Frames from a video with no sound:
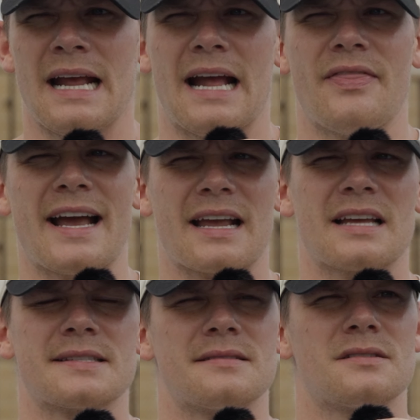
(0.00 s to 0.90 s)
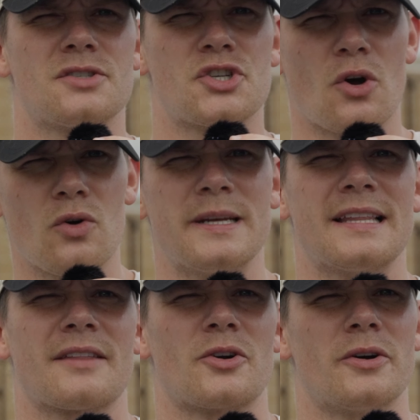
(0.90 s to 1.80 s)
And that kind of showed me
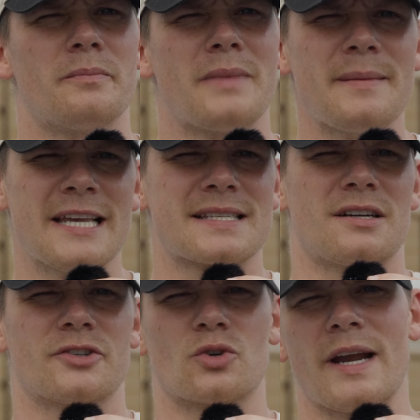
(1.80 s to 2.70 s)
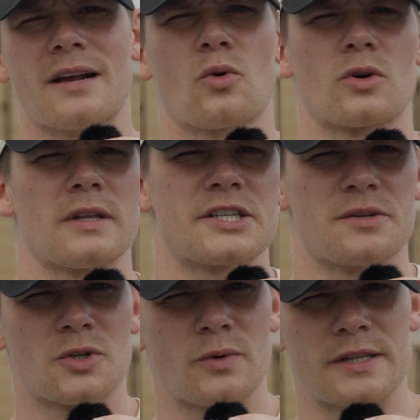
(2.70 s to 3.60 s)
that there maybe isn't a direct
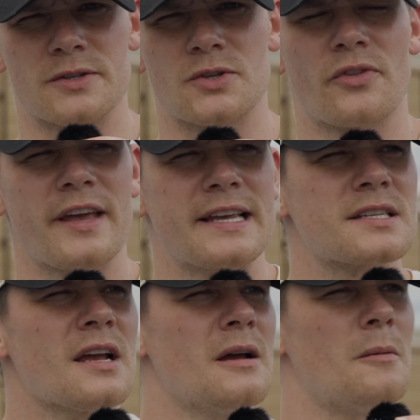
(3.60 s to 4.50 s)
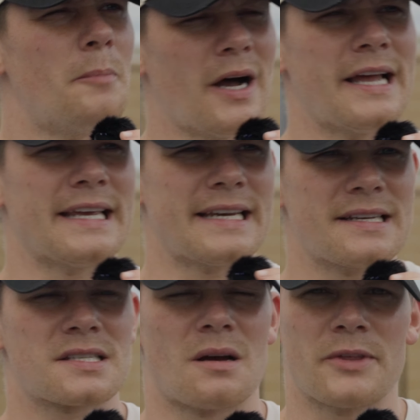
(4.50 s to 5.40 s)
correlation between those two things, but it
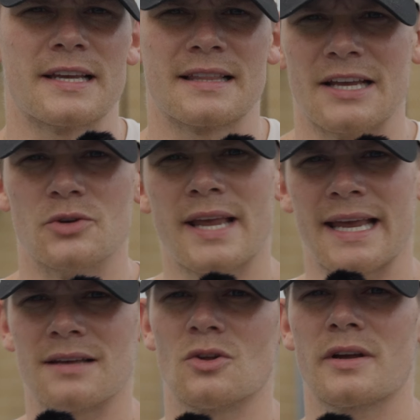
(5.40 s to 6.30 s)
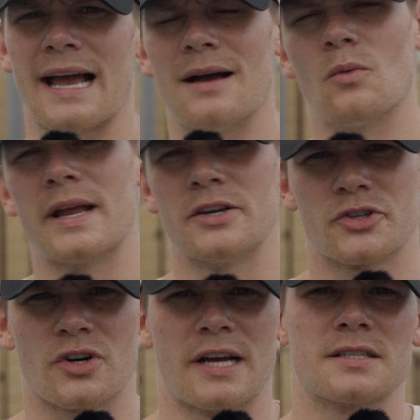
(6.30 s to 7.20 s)
is something that you can look at when you're
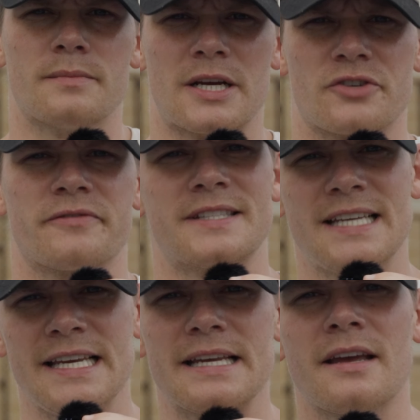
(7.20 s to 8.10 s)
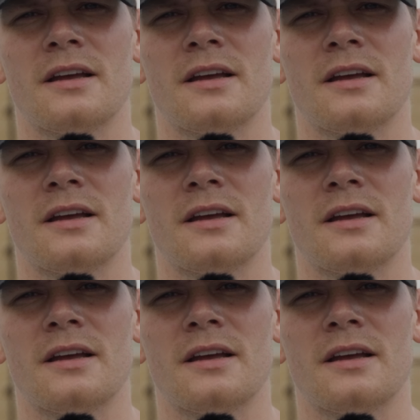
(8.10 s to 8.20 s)
trying to measure fatigue